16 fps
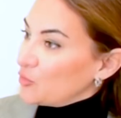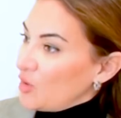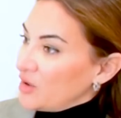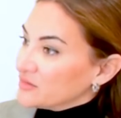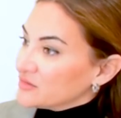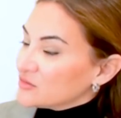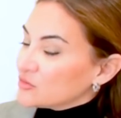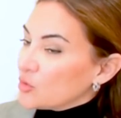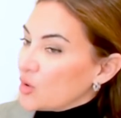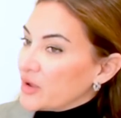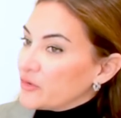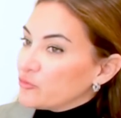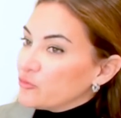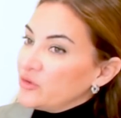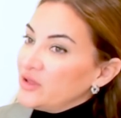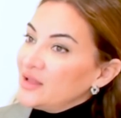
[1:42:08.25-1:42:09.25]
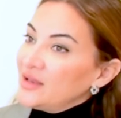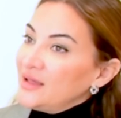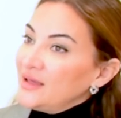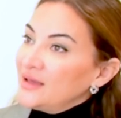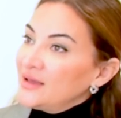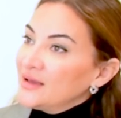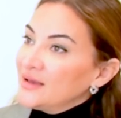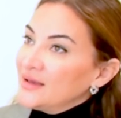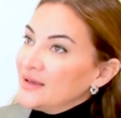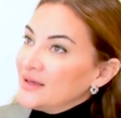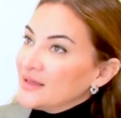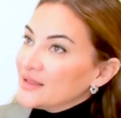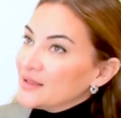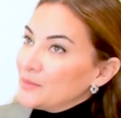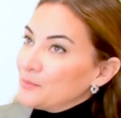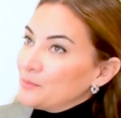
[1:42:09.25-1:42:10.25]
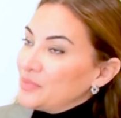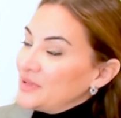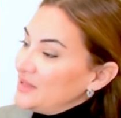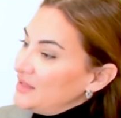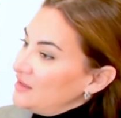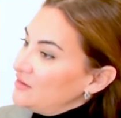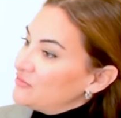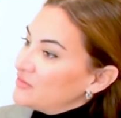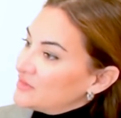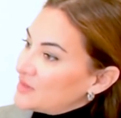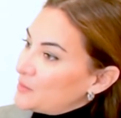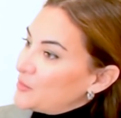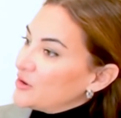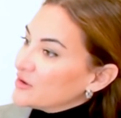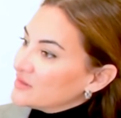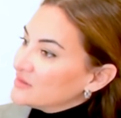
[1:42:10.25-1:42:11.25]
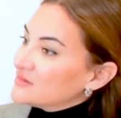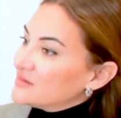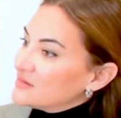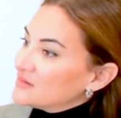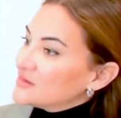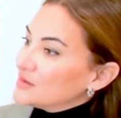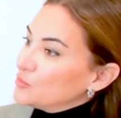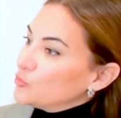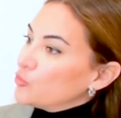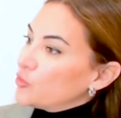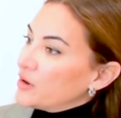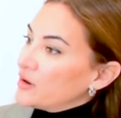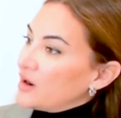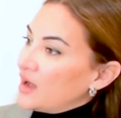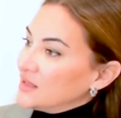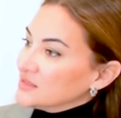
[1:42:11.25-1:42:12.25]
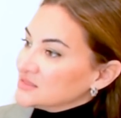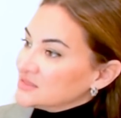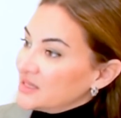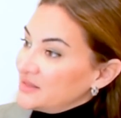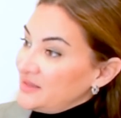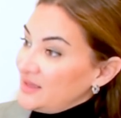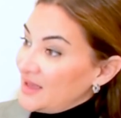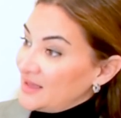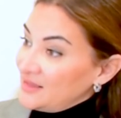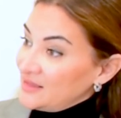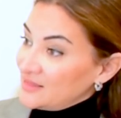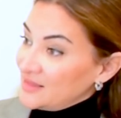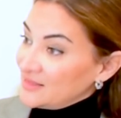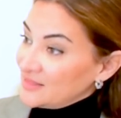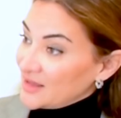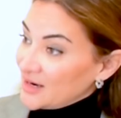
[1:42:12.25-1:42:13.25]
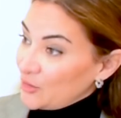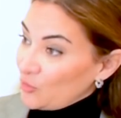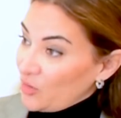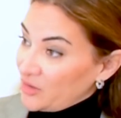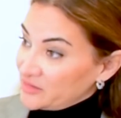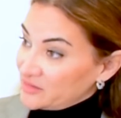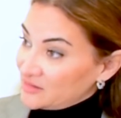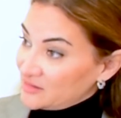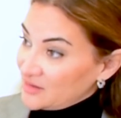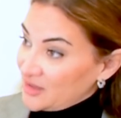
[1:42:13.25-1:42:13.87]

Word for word: I want. So I really believe in the American system where I'll study anything that I want